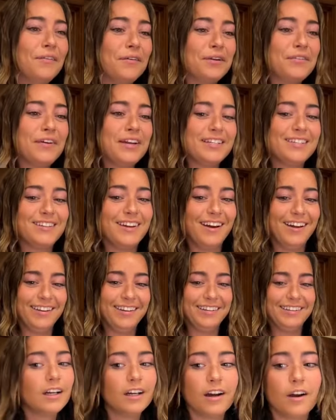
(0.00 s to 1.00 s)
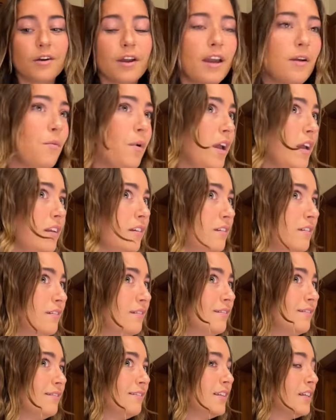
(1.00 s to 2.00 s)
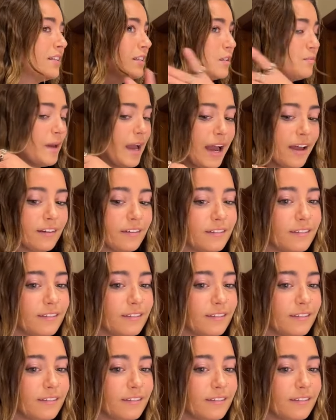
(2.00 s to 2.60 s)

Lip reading: I done? Okay, wait, this is bad.